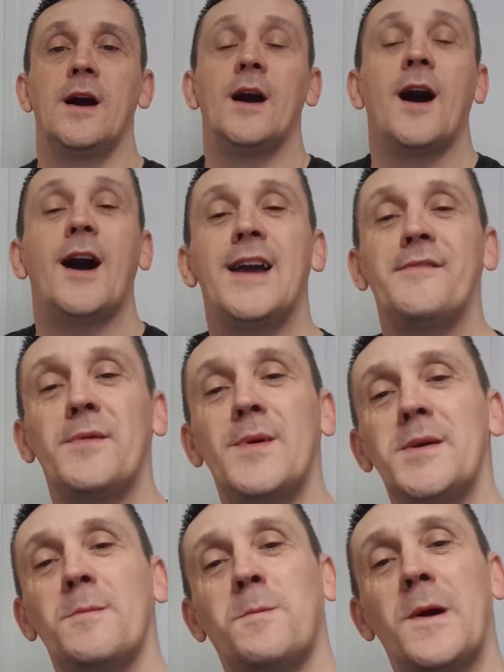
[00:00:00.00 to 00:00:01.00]
Hi
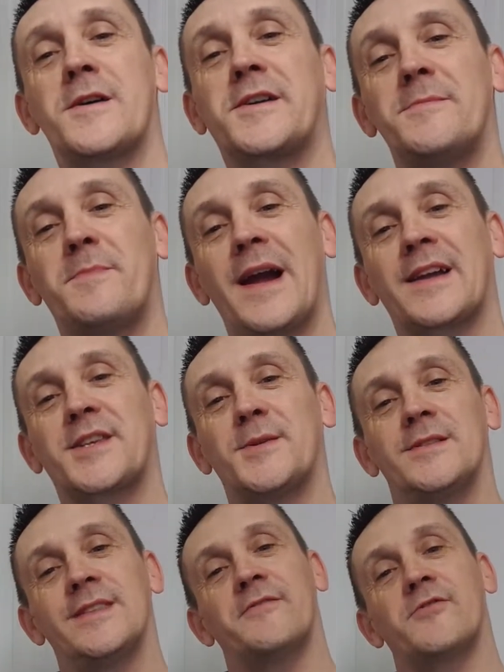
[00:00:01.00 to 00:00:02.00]
everyone and welcome back to
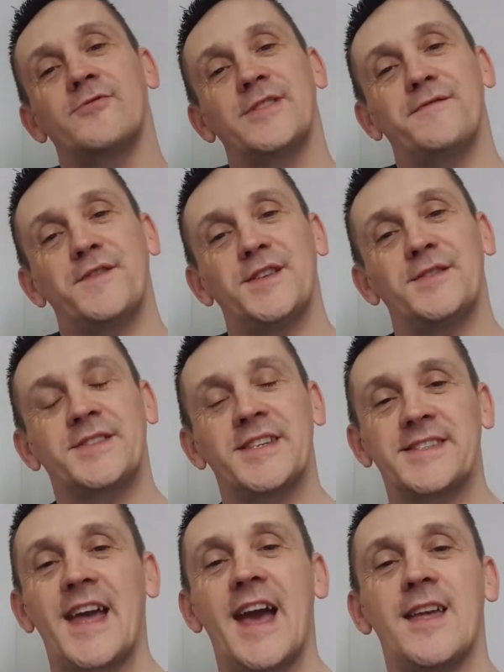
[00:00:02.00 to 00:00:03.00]
another review.
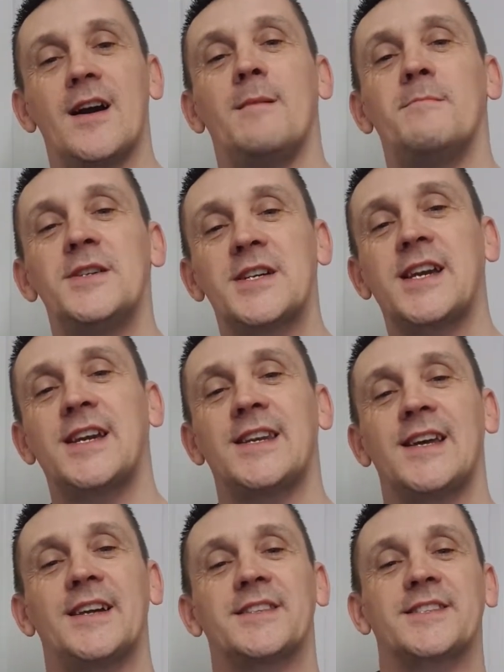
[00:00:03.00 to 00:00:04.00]
Today I'm looking
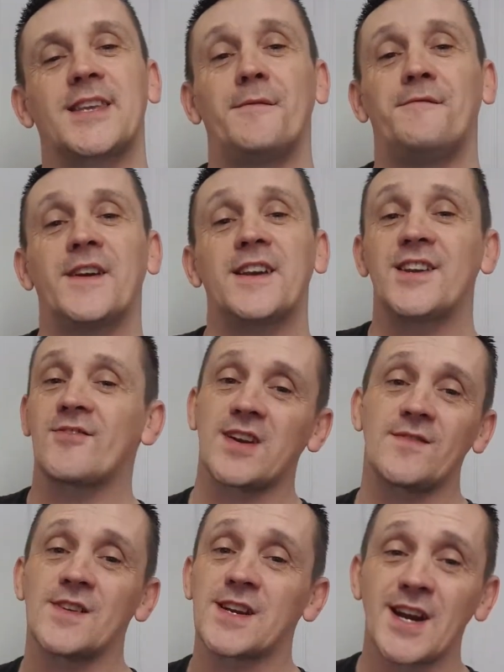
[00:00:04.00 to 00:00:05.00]
at something you're
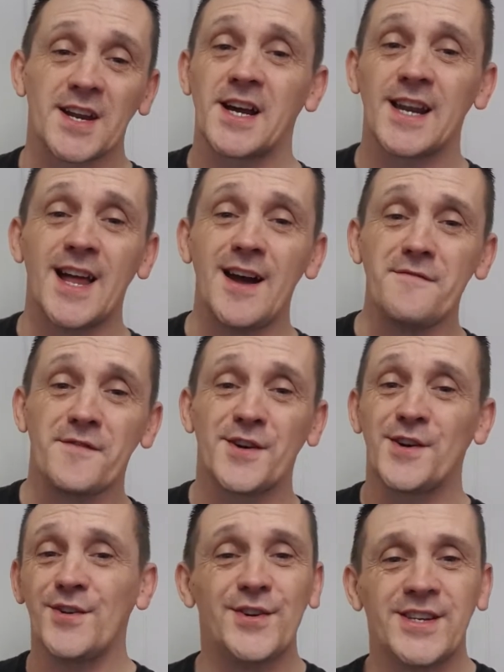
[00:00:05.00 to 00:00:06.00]
either gonna love
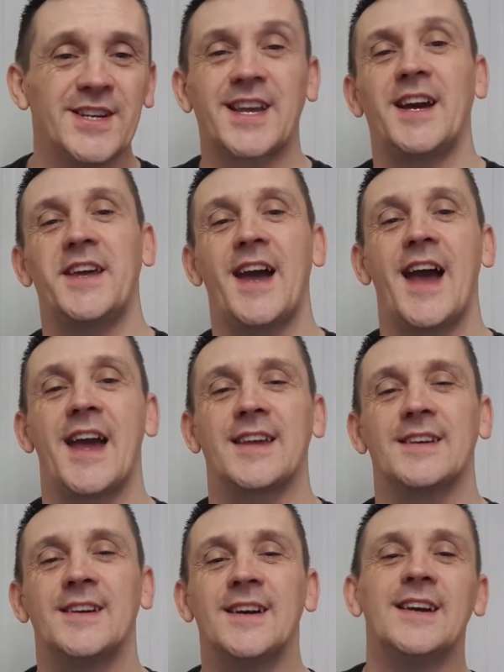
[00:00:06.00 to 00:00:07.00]
or you're gonna
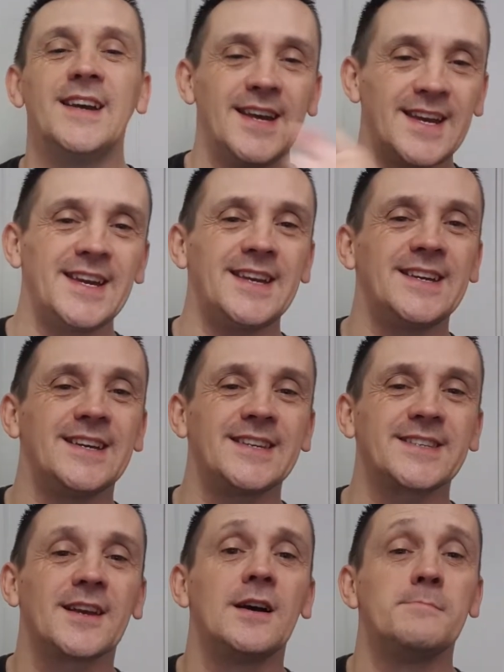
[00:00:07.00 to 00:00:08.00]
hate. It
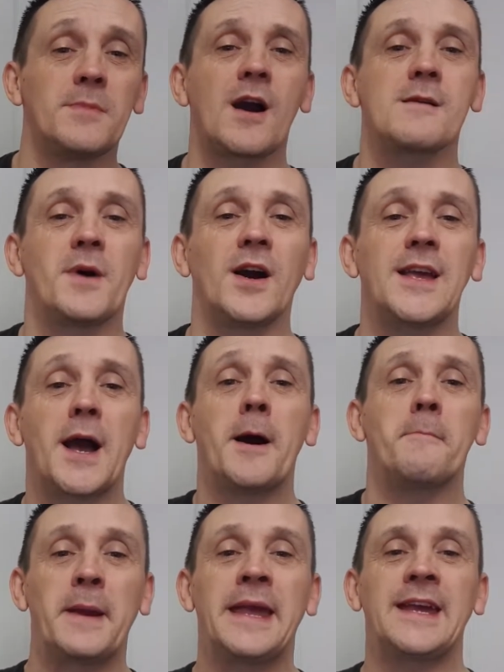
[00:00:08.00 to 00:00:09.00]
is Marmite
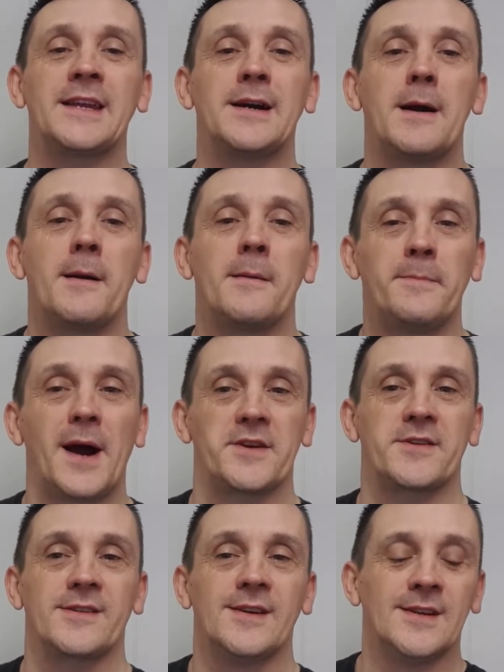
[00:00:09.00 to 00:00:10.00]
Peanut
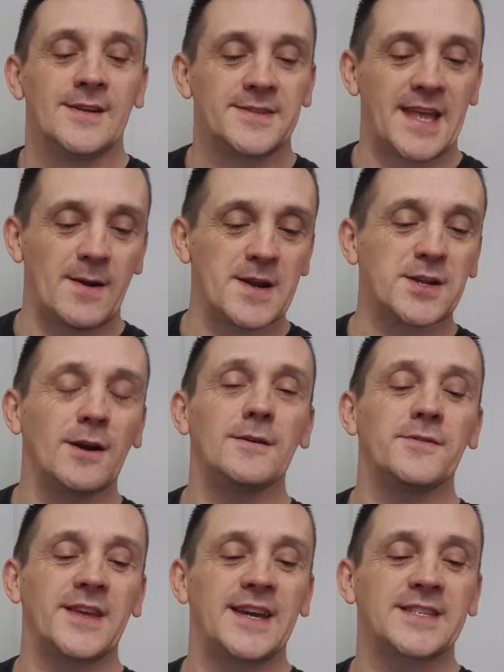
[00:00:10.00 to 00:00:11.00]
Butter. Now I got
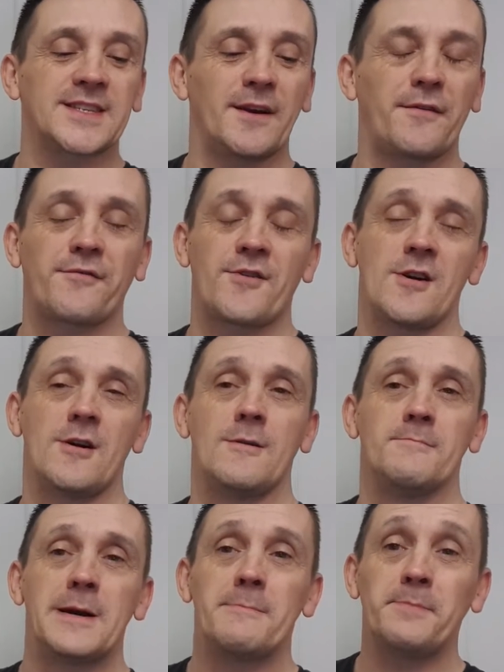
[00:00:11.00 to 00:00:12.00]
this
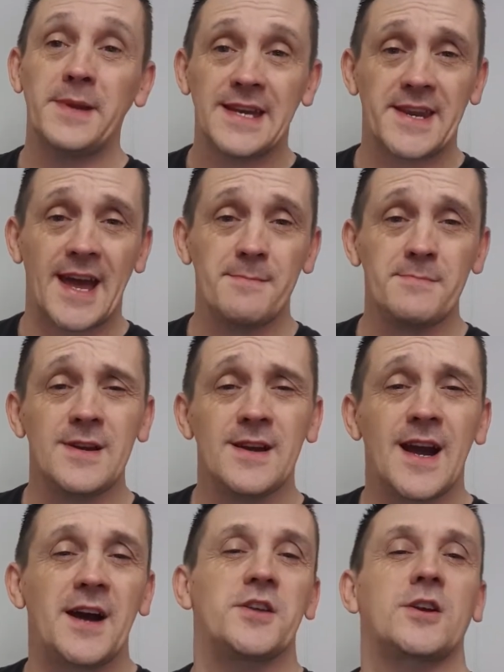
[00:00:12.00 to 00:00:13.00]
from B&M
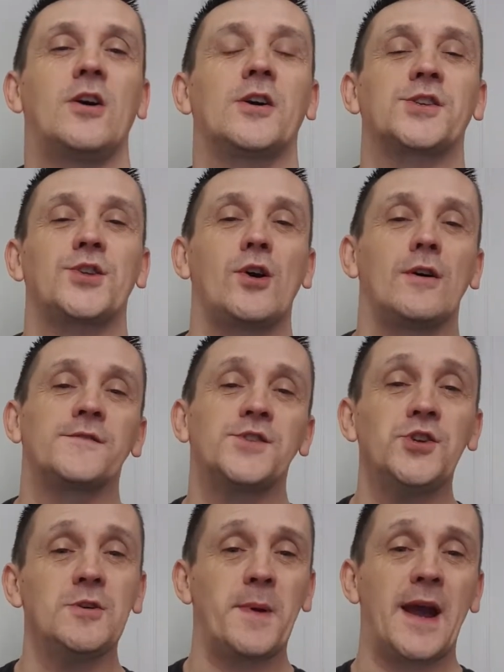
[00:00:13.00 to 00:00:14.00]
at the cost of
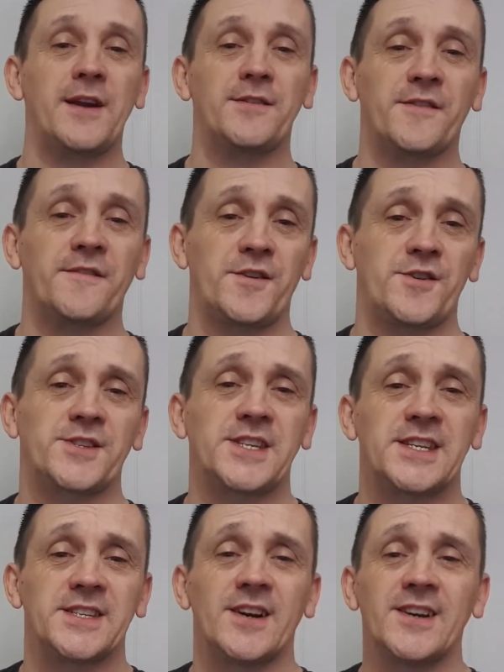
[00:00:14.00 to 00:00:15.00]

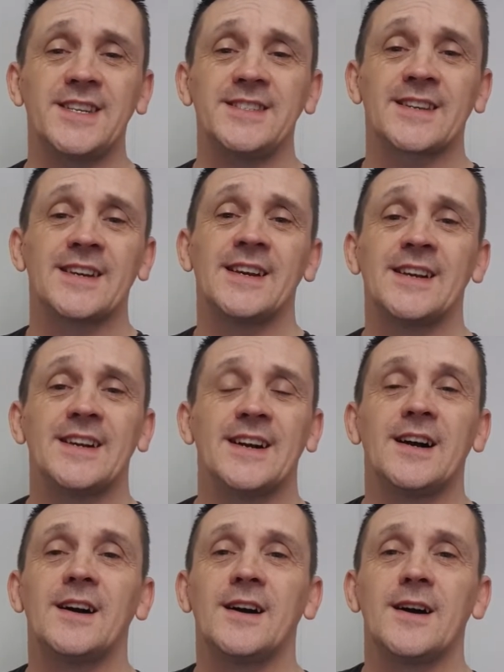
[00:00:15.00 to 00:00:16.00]
£2.39.
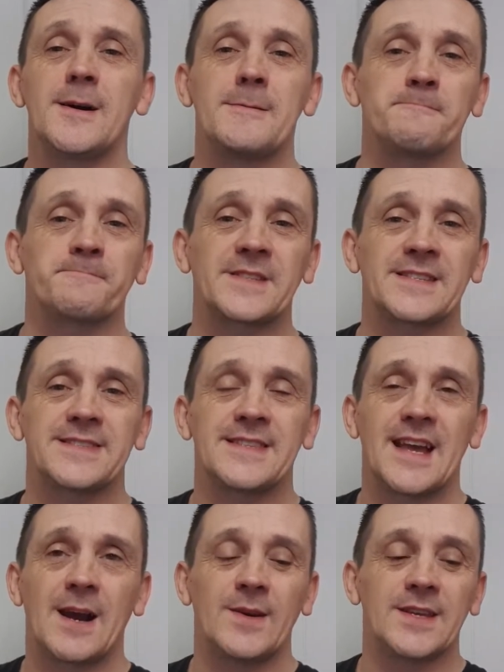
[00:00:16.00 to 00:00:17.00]

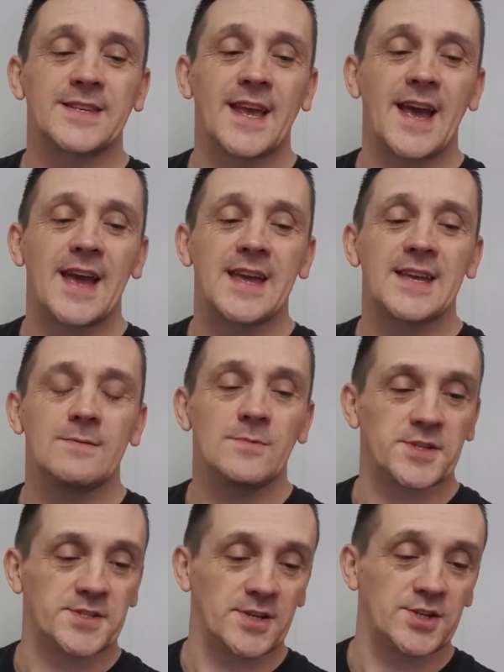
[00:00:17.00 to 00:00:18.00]
Now it's a, what
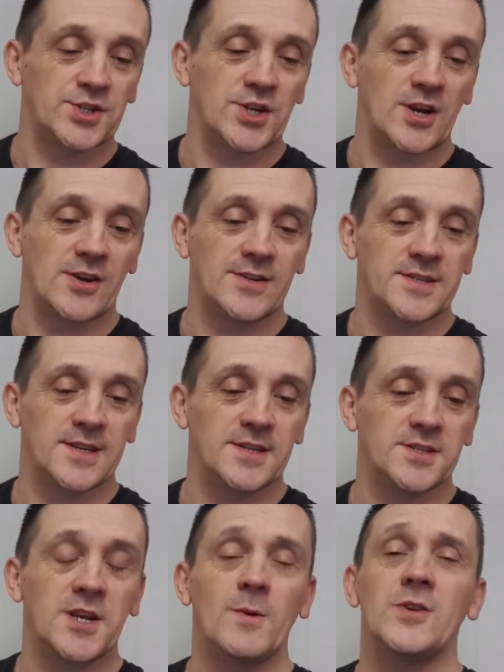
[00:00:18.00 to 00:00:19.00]
size jar is it?
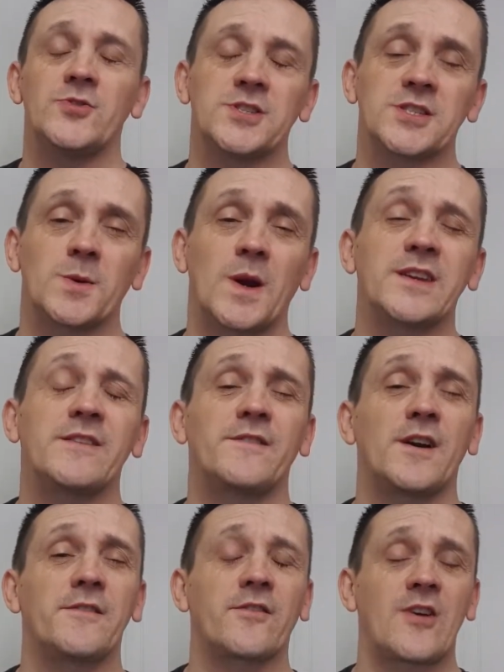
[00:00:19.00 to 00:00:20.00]

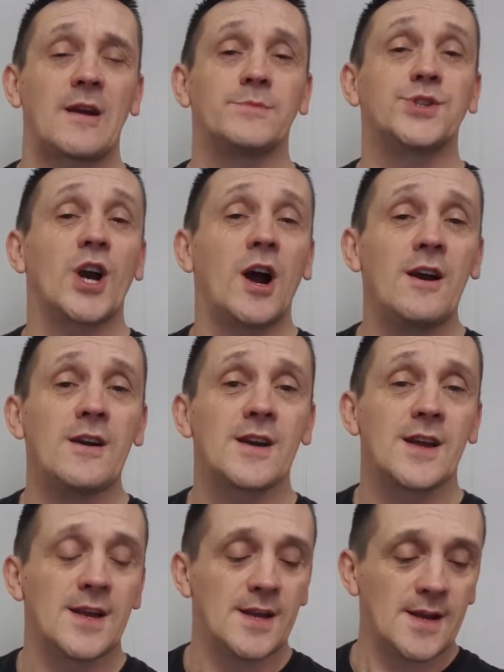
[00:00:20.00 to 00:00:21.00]
225 gram jar.
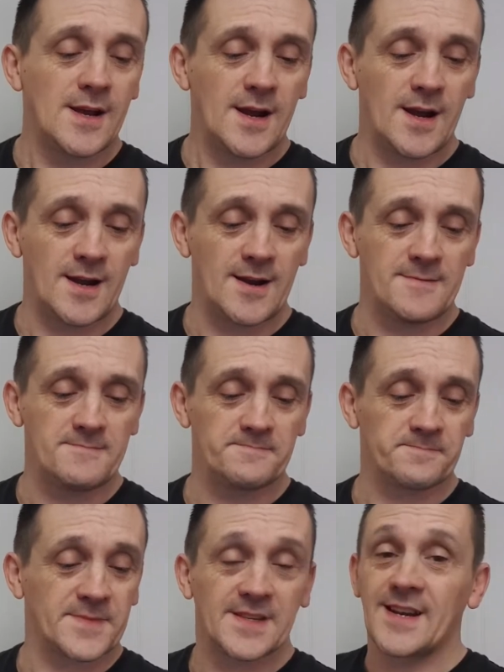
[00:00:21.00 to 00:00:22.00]
And
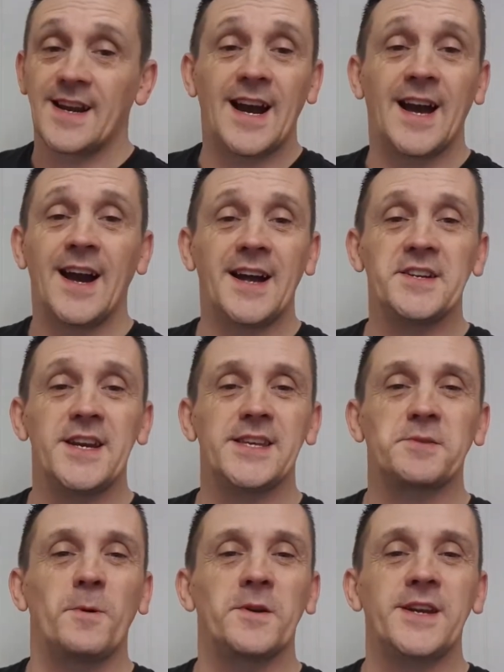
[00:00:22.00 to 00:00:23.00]
it is
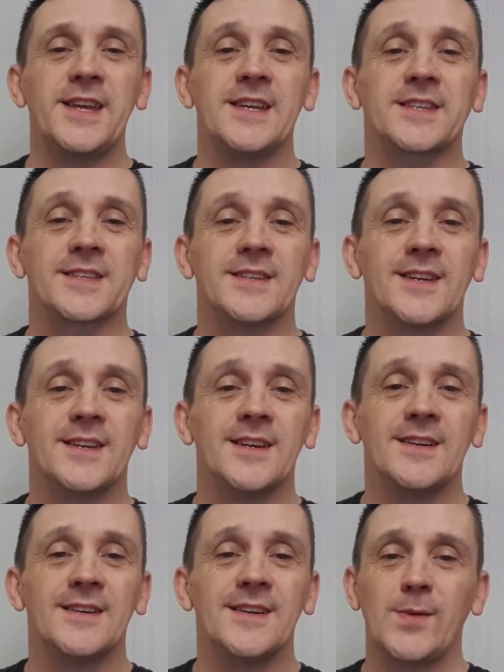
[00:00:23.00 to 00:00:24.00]
what it is.
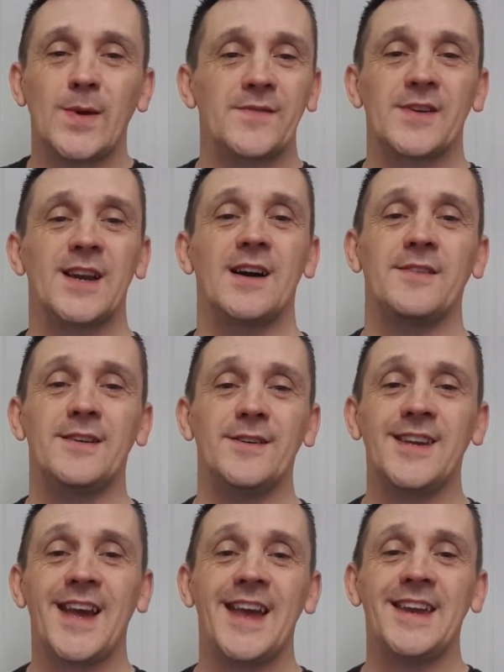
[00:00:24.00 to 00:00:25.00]
You either love it or
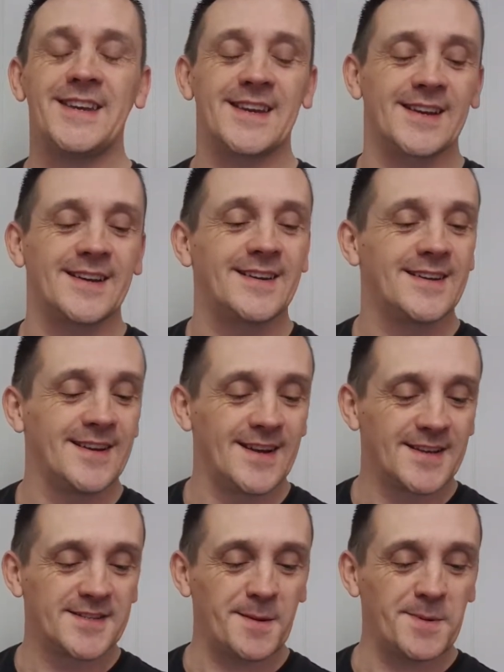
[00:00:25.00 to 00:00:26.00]
you hate it.
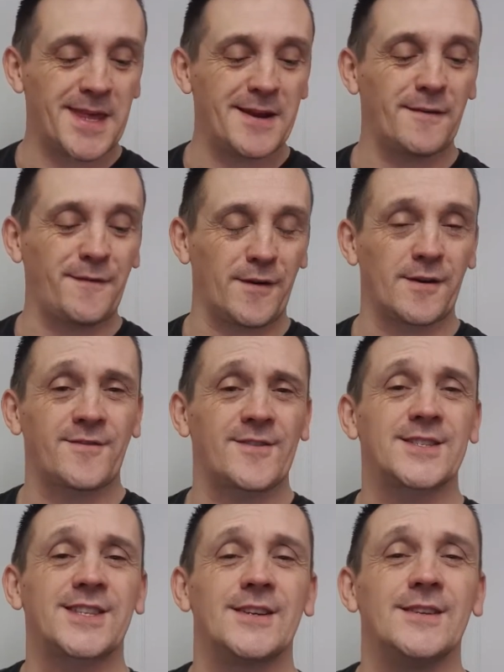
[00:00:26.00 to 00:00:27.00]
So without further
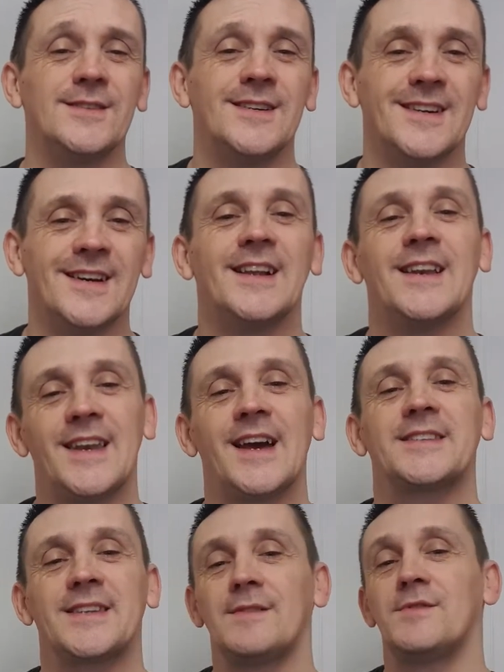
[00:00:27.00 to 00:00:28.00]
ado,
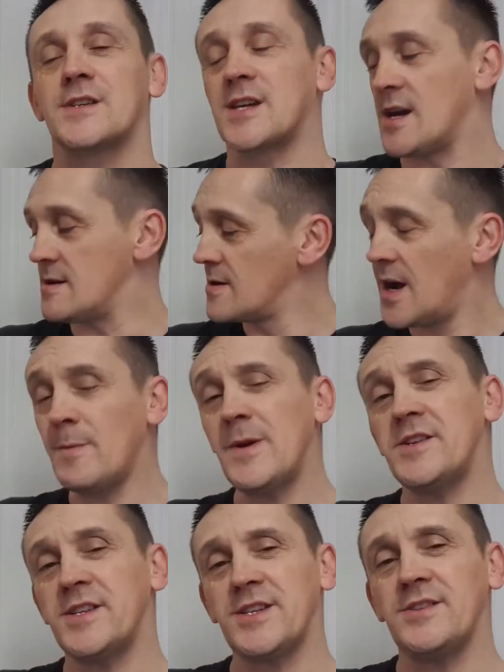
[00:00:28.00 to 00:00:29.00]
let's have a go. And where
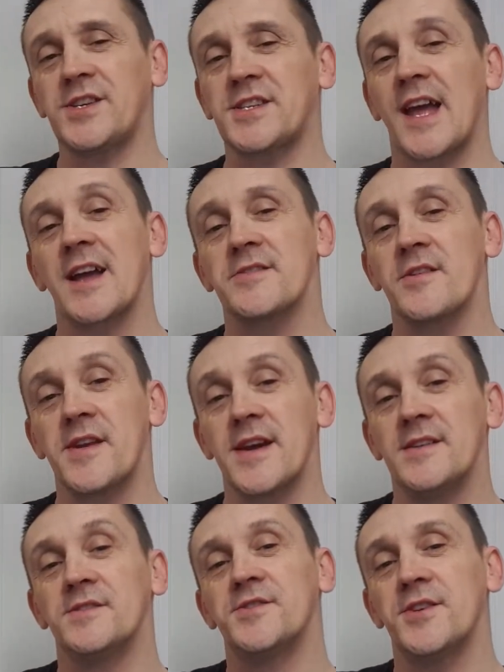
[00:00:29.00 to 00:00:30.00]
do you stand on it?
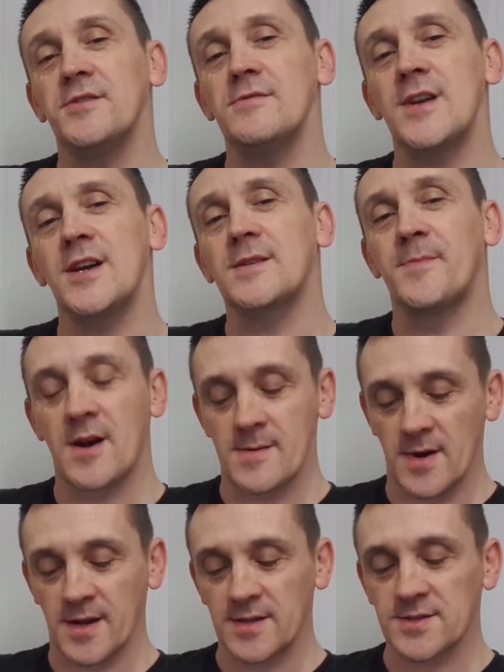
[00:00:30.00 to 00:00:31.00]
Do you like
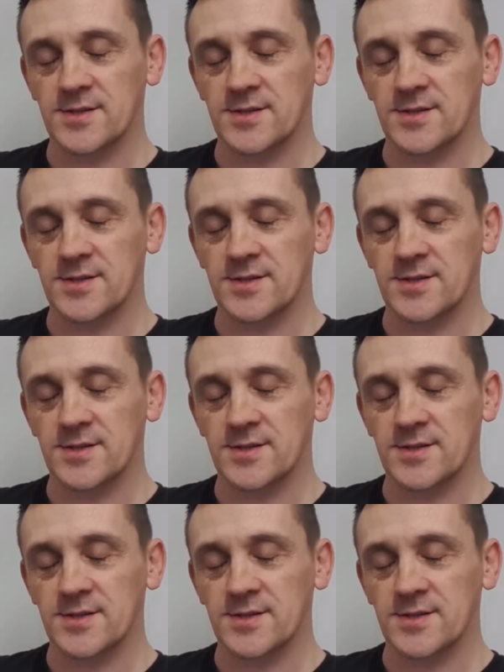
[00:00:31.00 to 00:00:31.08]
Marmite?